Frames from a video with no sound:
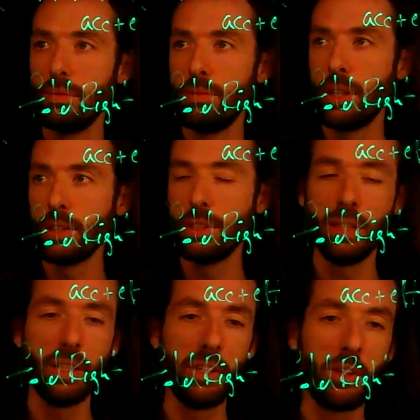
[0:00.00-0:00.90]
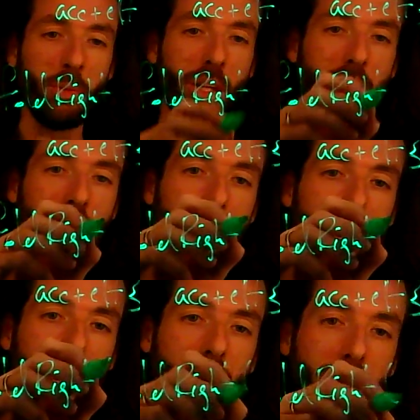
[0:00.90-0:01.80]
function and the accumulator
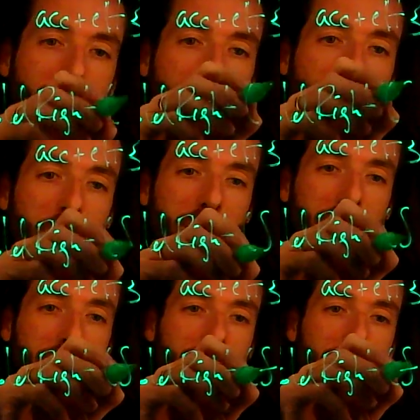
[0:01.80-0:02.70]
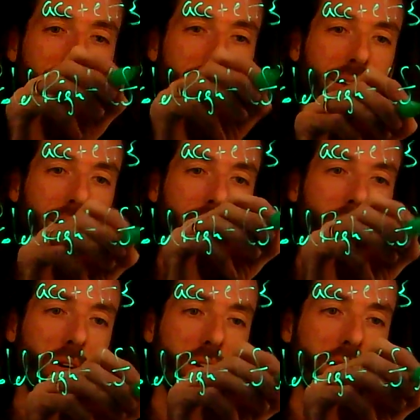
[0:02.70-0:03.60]
are in opposite
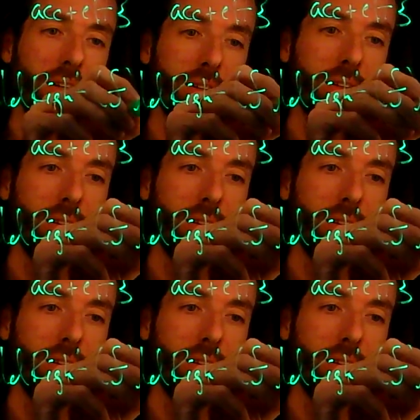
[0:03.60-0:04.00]
order,